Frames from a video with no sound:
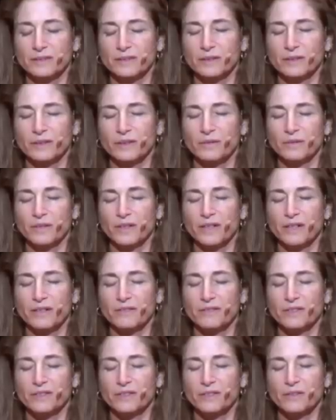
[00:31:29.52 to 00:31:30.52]
So that
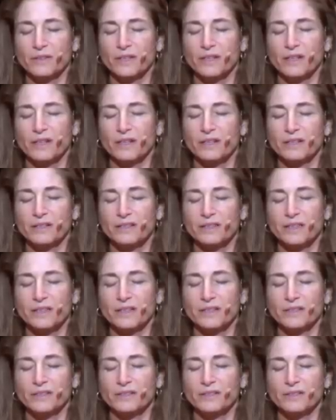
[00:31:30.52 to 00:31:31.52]
whatever's going on
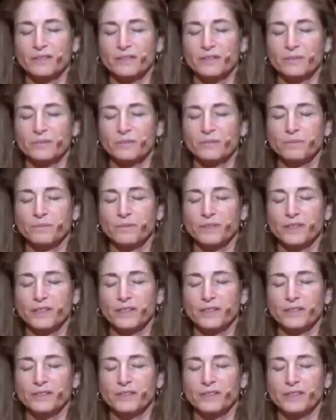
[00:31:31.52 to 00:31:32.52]
inside you, just
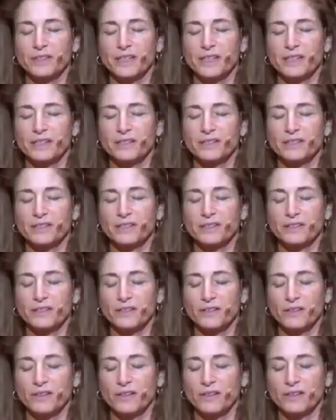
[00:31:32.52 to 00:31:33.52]
bring your attention,
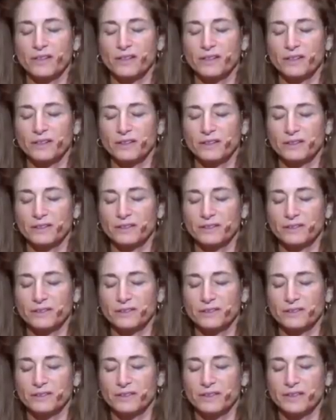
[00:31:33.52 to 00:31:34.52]
your heart,
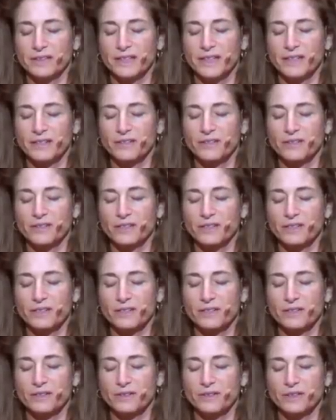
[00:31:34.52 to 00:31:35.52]
a
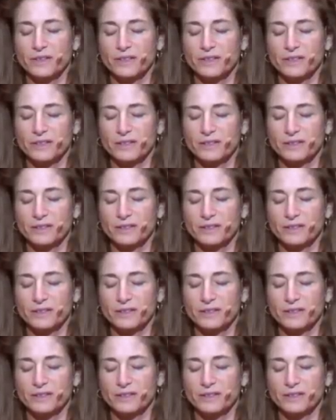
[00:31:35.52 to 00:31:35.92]
tenderness to it.